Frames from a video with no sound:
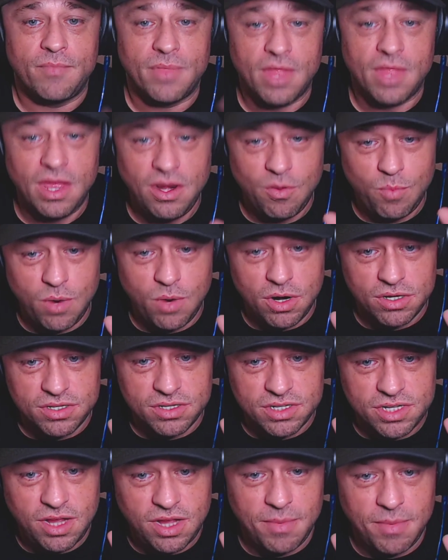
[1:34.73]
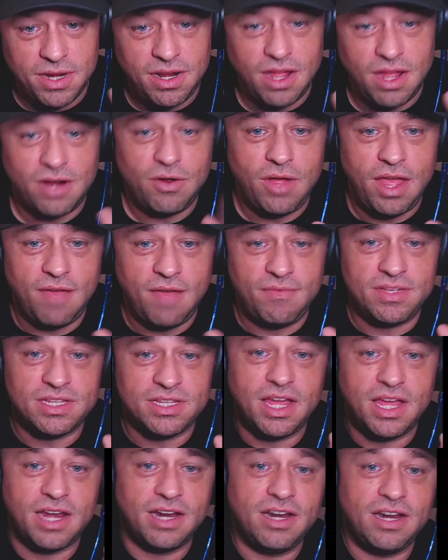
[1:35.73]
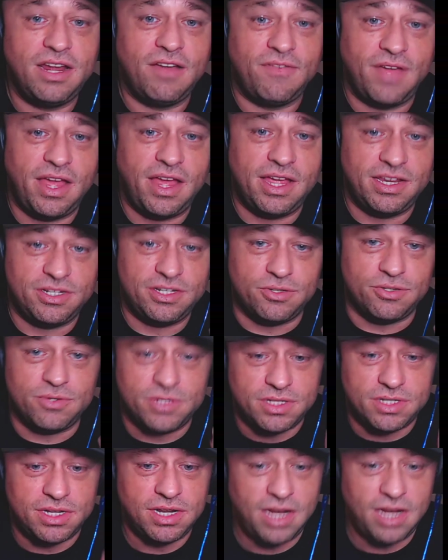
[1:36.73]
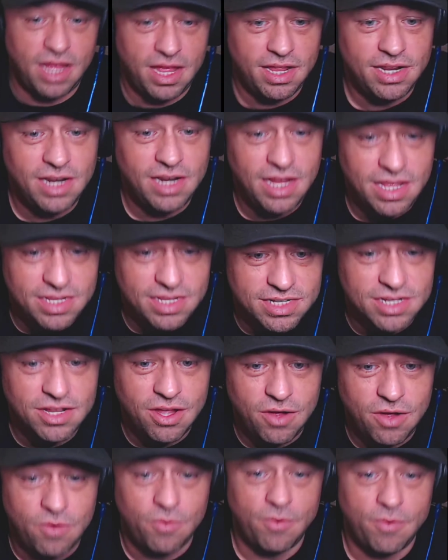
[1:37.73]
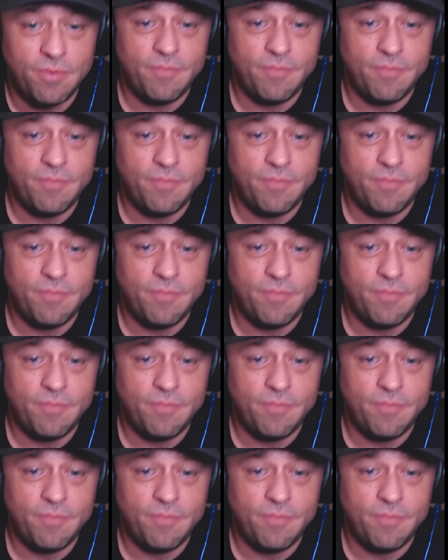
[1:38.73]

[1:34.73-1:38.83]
In the words of Tom McDonald, heaven's got enough angels. Like, let's go.